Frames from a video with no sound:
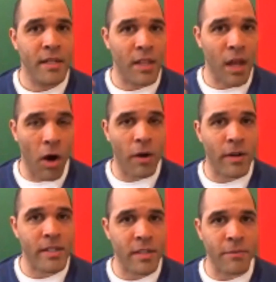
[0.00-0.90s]
The
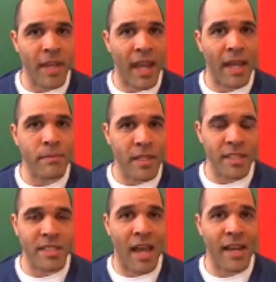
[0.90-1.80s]
art of games
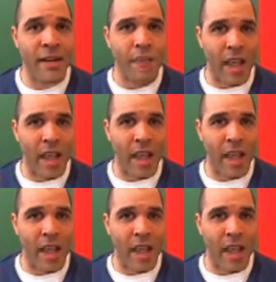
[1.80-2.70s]
and the design of games
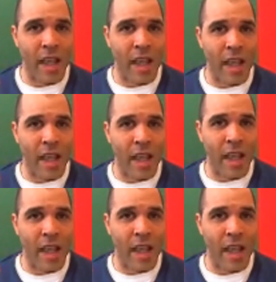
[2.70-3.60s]
really reminds me